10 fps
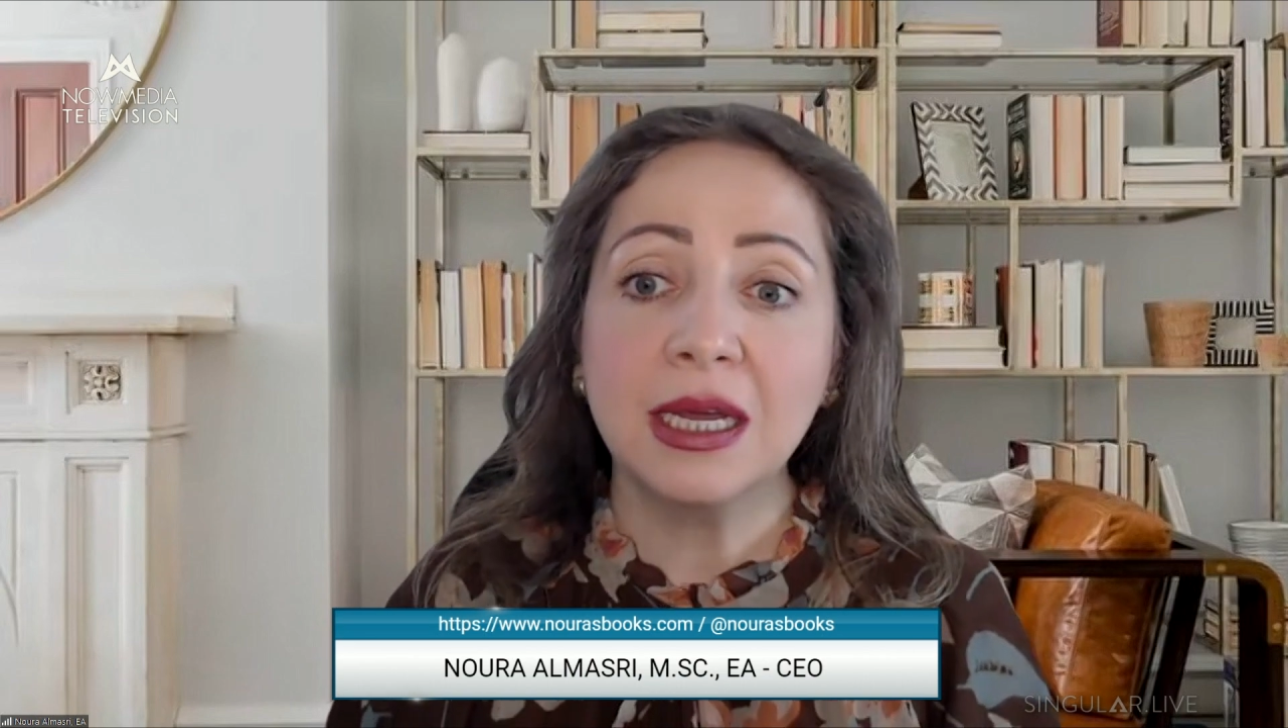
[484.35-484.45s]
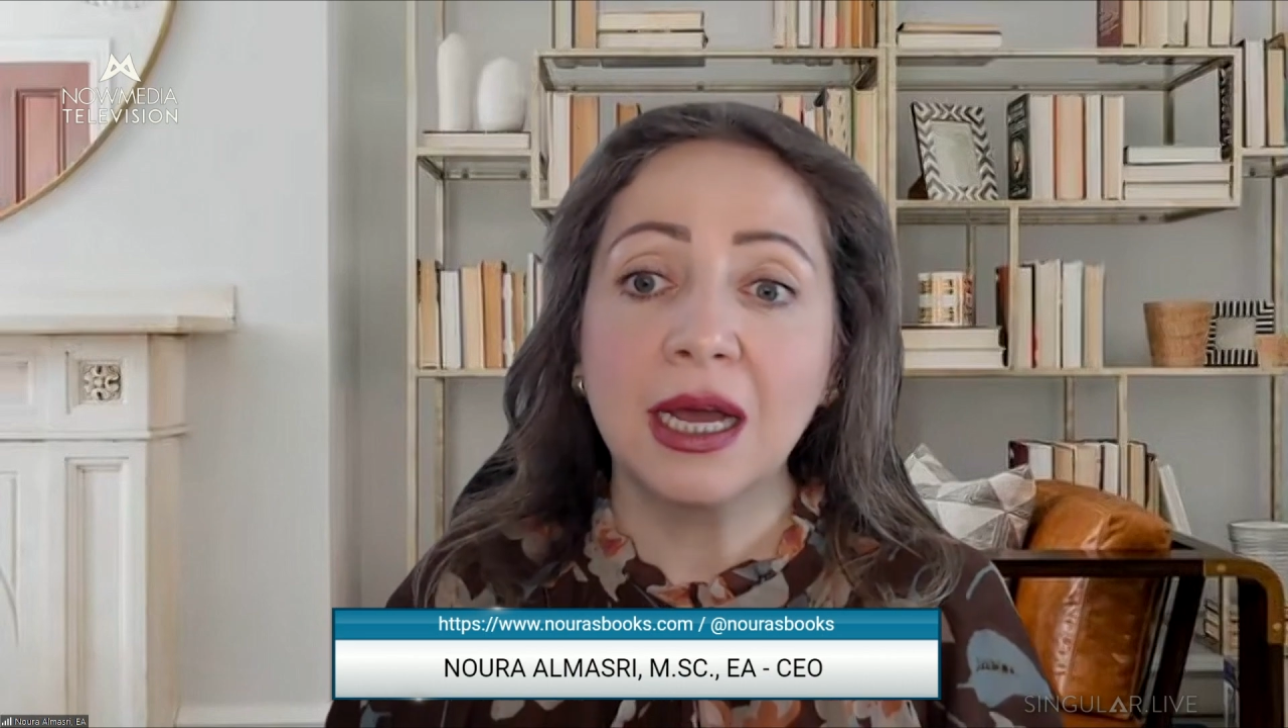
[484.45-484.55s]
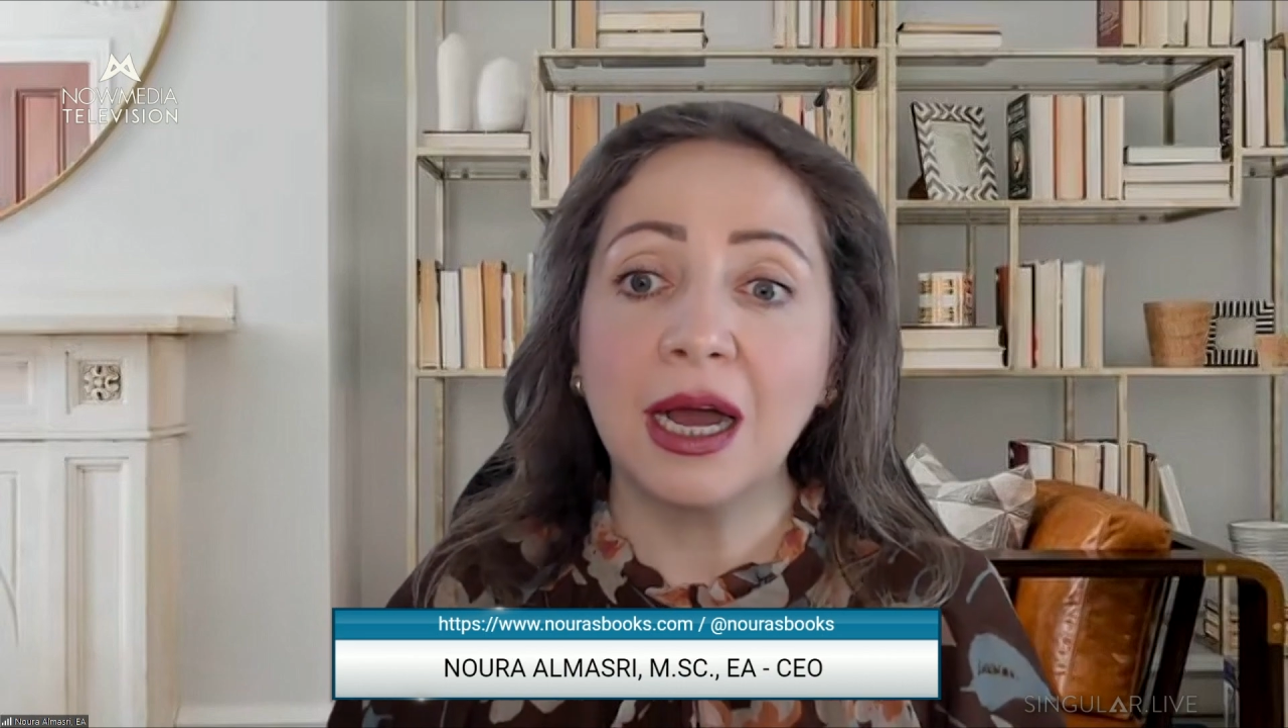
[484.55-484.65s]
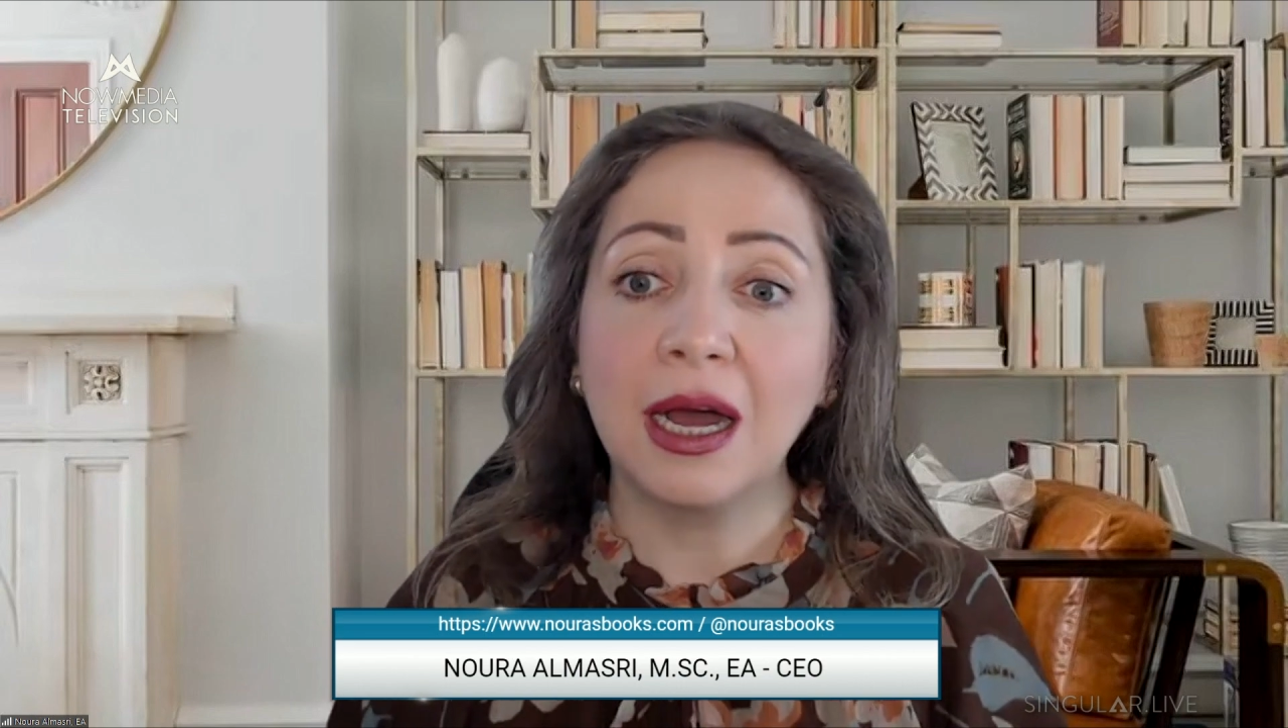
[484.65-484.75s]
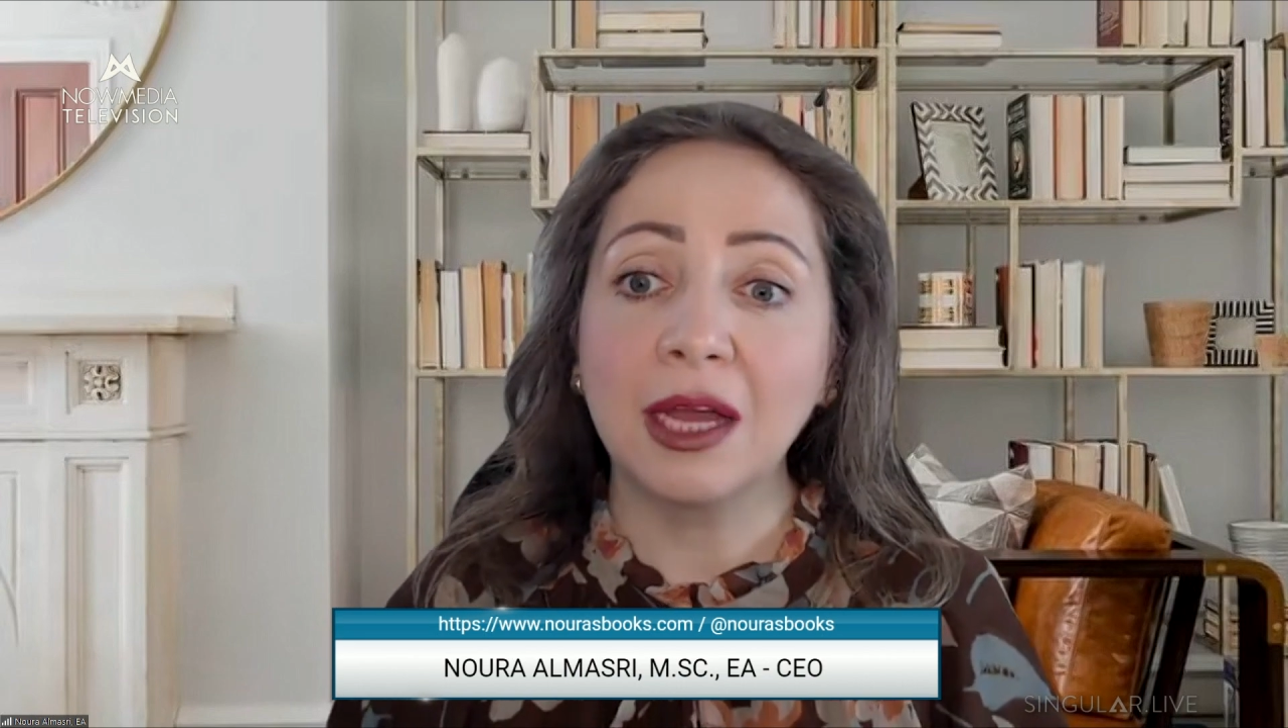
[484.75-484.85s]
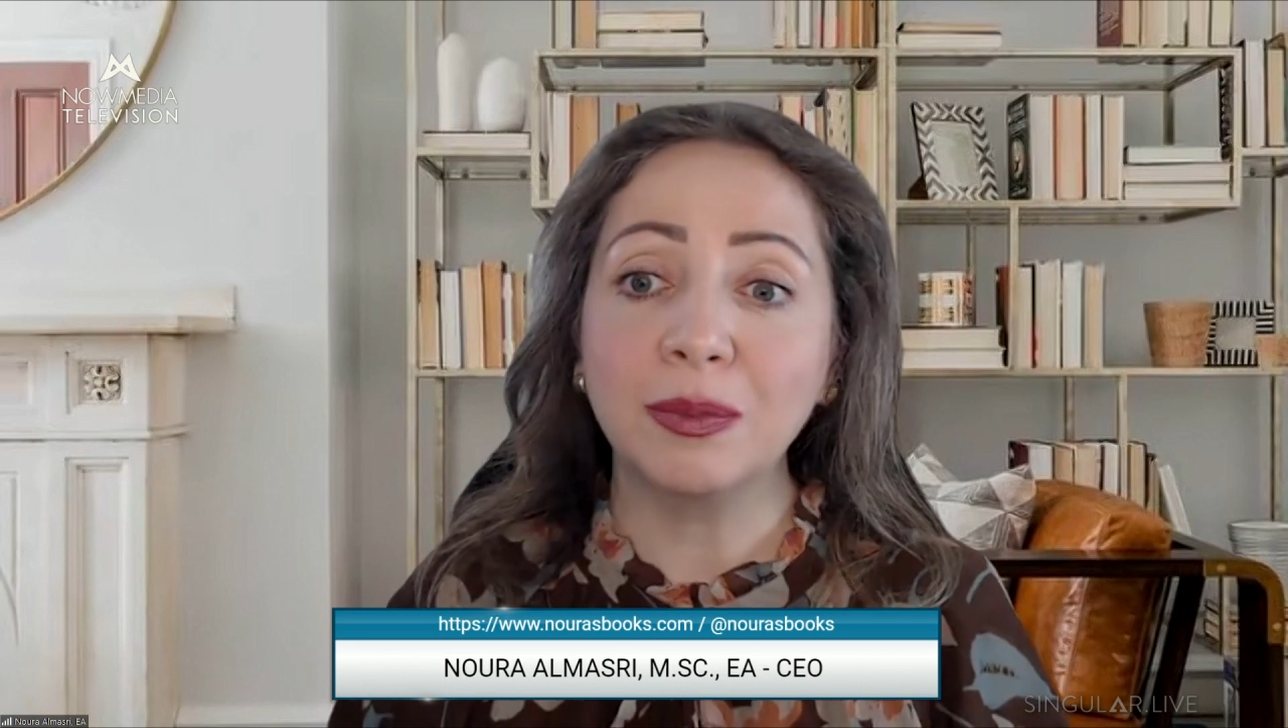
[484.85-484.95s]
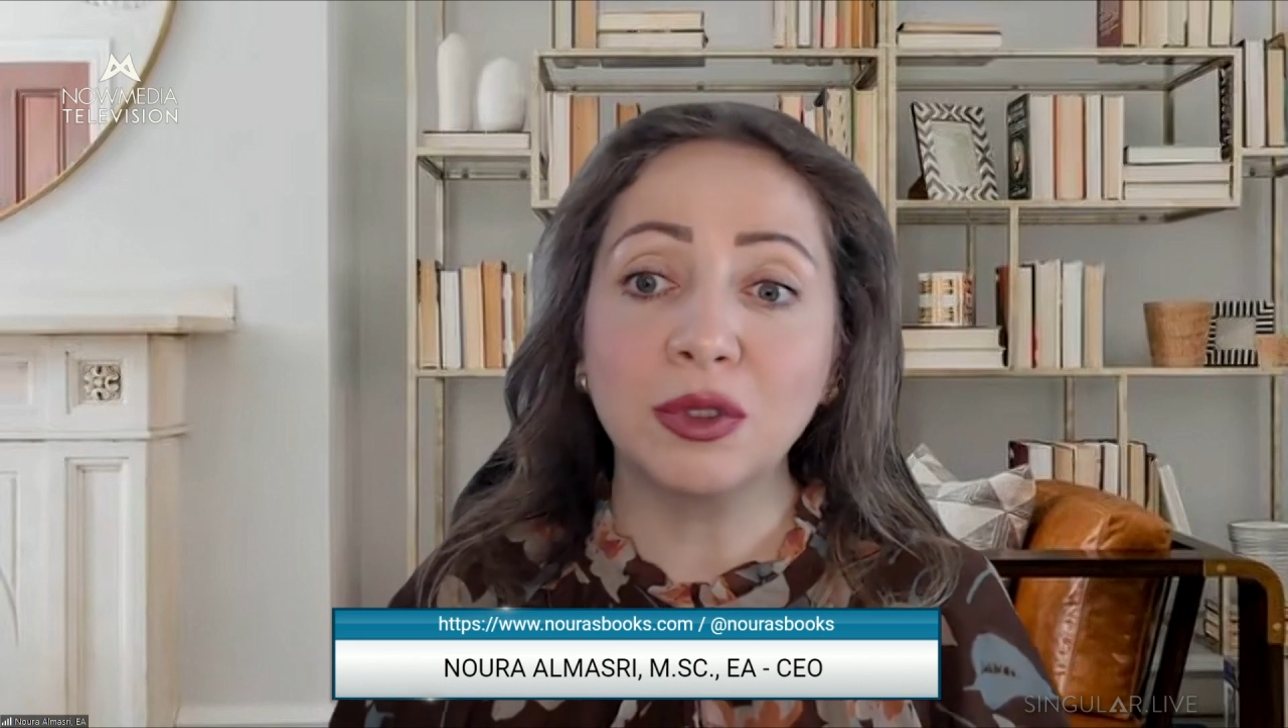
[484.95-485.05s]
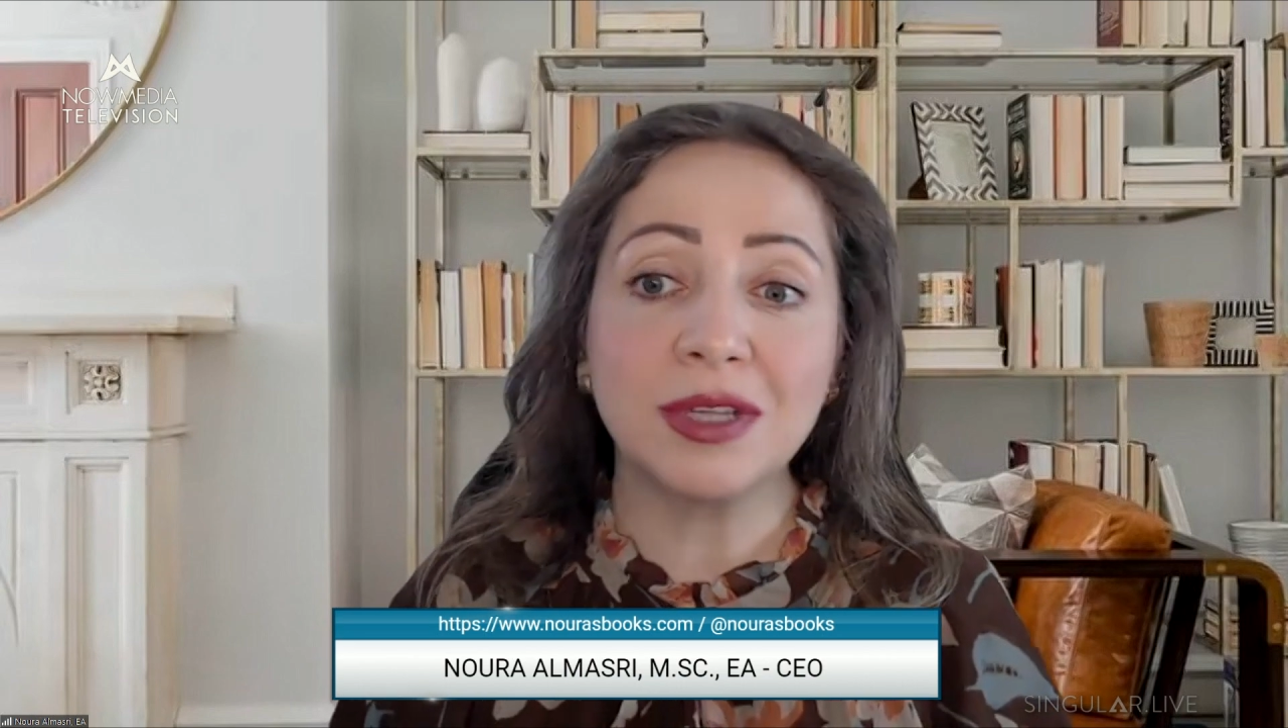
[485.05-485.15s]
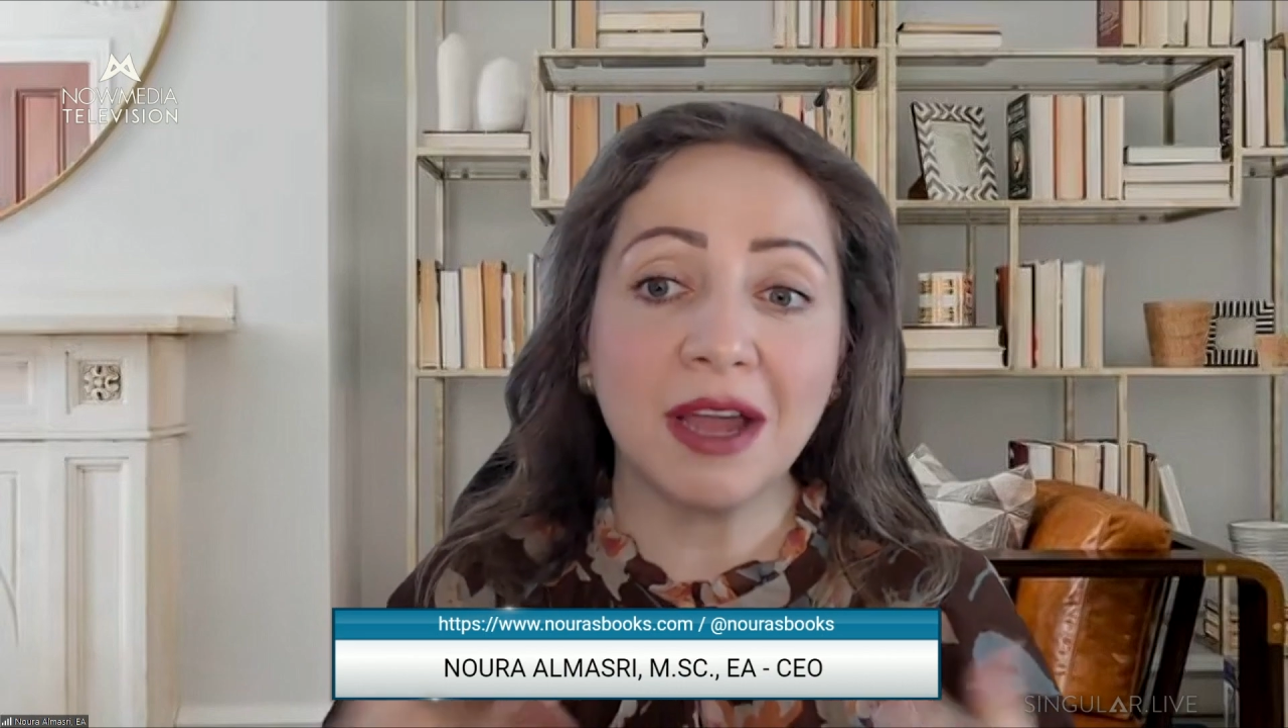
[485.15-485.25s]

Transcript: I put